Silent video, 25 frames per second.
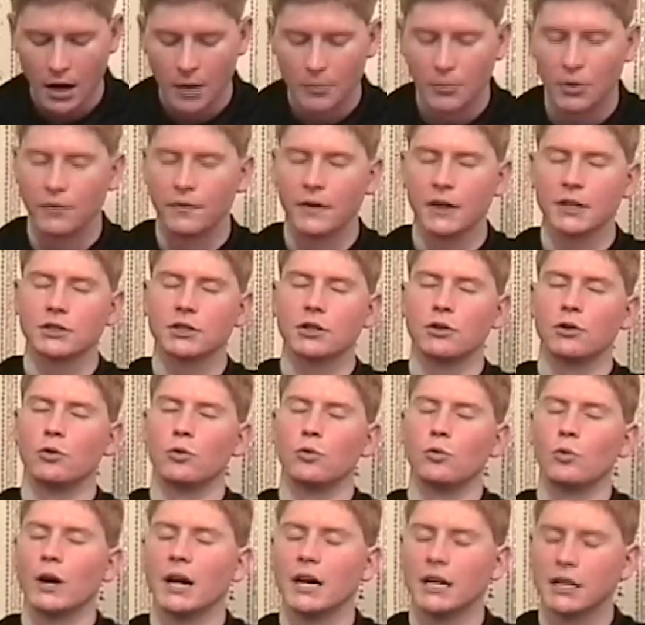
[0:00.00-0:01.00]
Professor
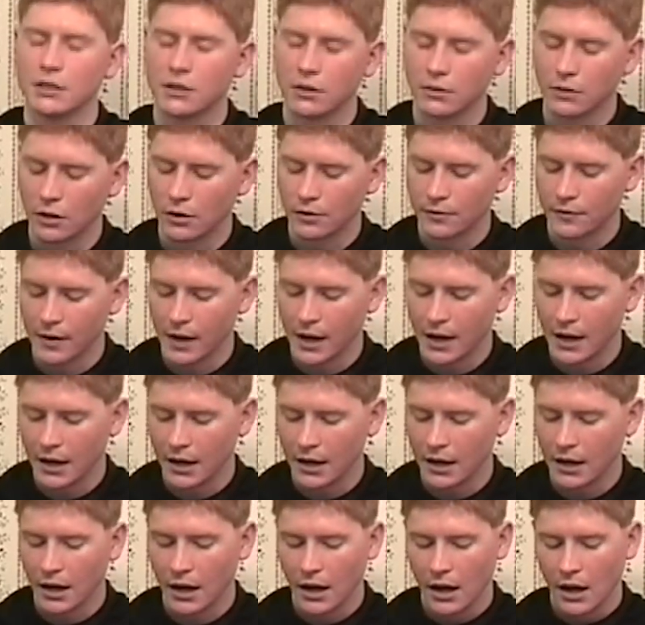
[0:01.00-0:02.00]
Reza
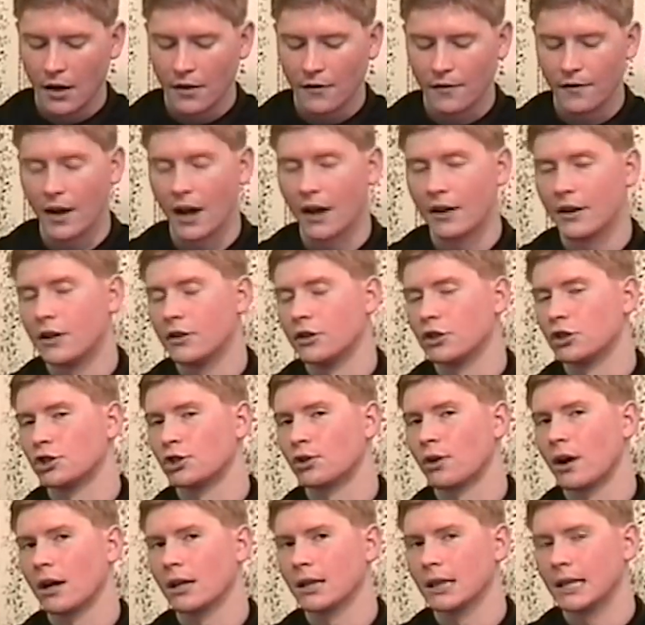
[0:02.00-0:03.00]
Louvain found in the
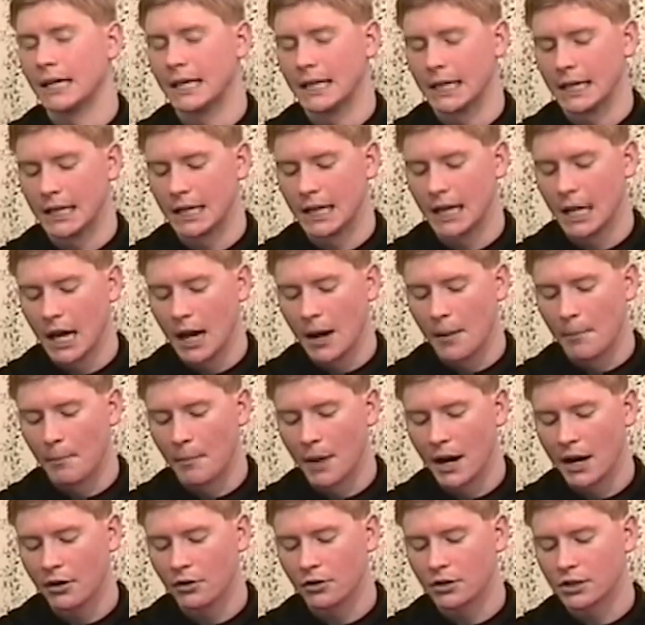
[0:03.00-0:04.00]
shroud linen
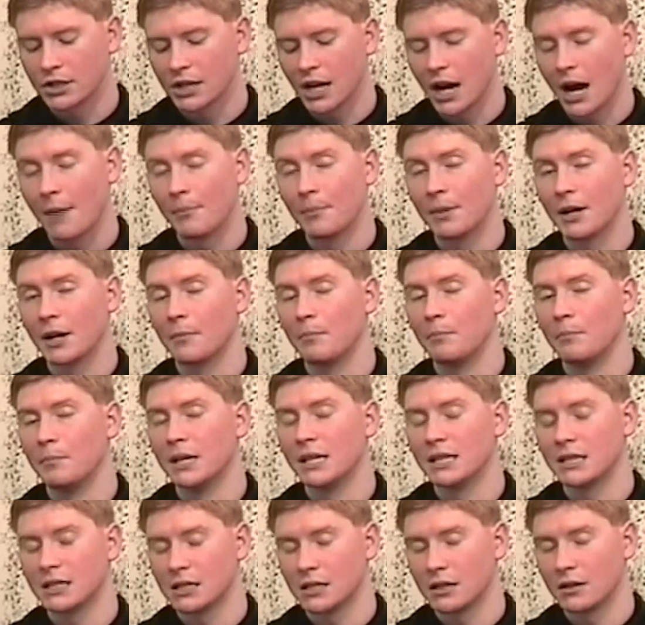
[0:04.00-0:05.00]
microscopic
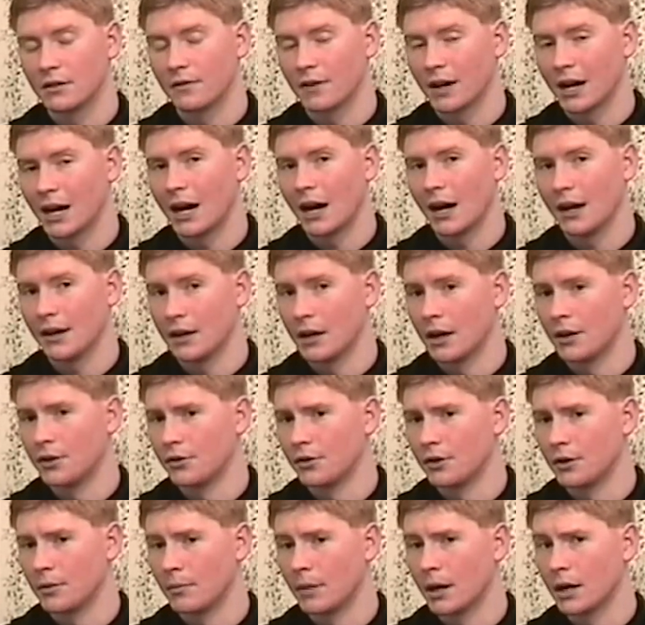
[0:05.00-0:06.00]
bits of cotton
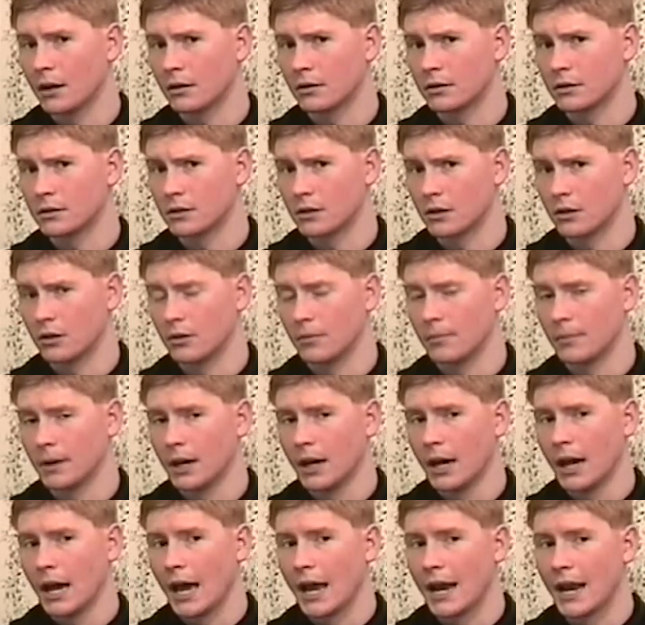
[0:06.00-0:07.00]
under the microscope,
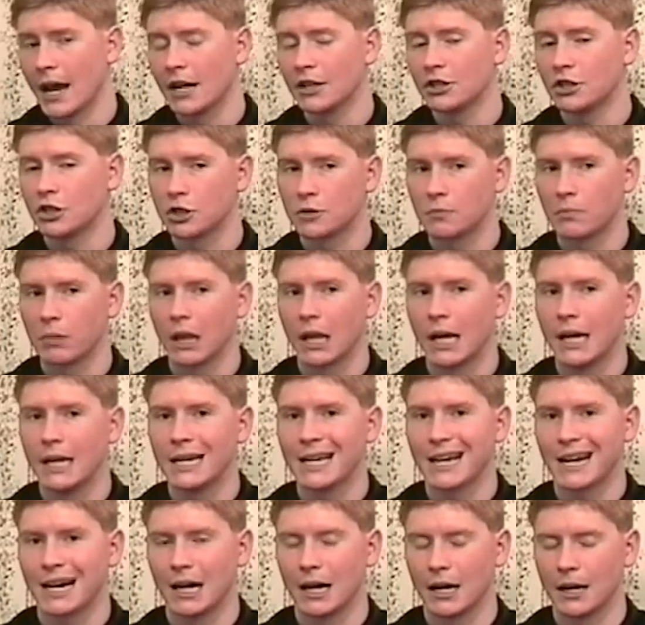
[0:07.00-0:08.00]
and not just
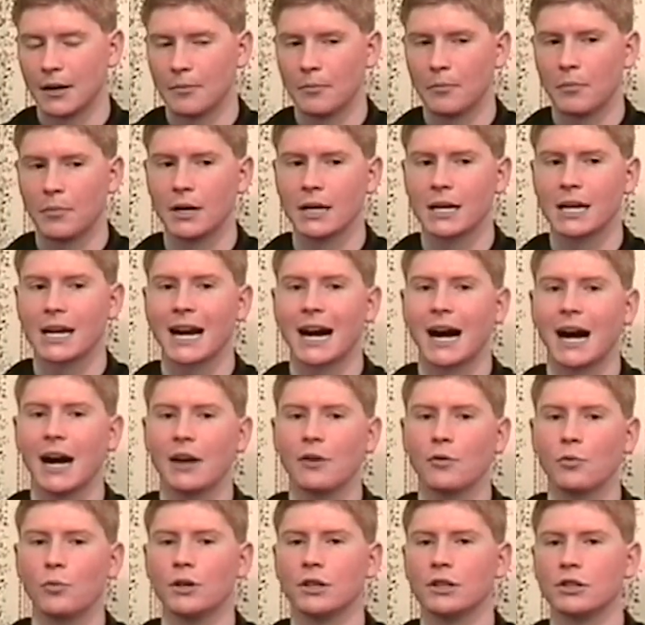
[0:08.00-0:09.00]
plain cotton, but
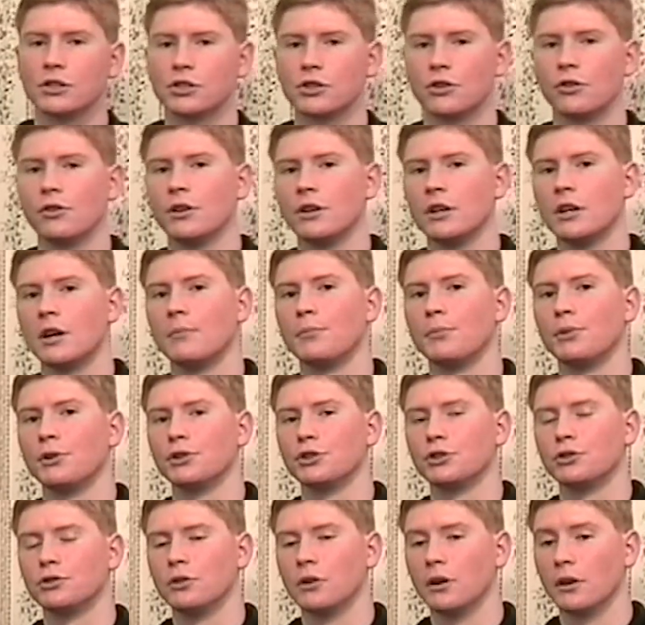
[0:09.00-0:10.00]
cotton with a certain
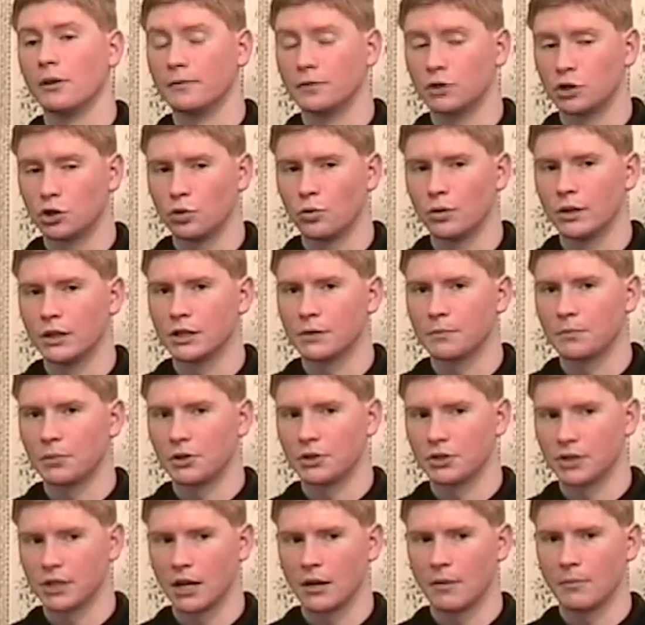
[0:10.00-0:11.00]
number of twists
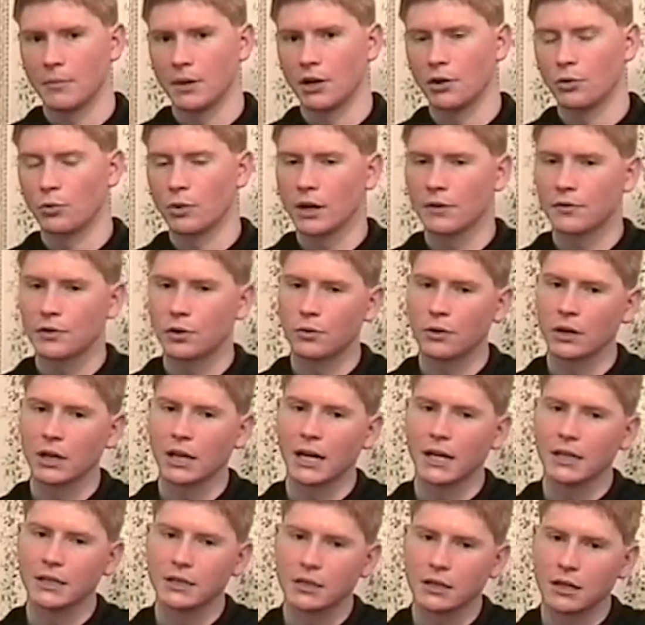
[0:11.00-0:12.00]
per centimeter. We have to
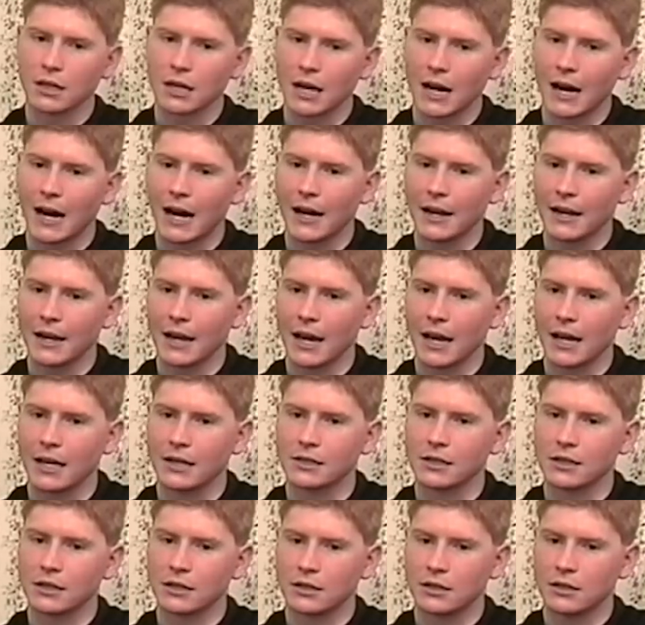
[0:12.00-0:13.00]
realize that cotton
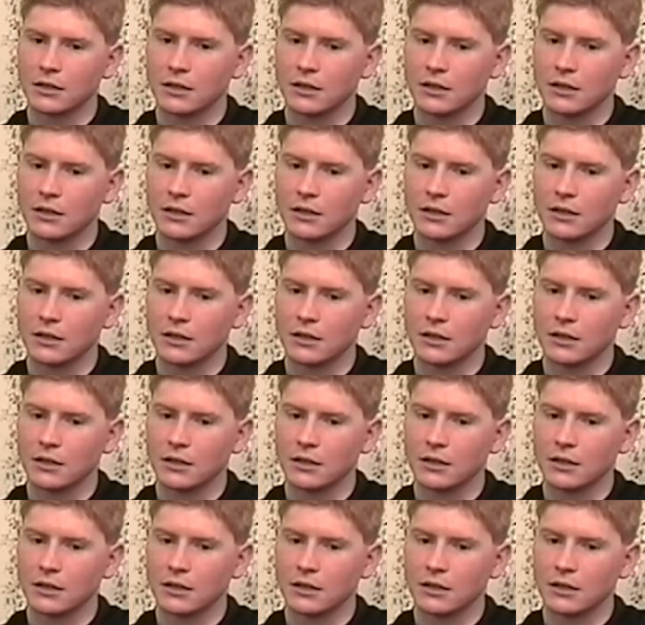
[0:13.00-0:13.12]
has a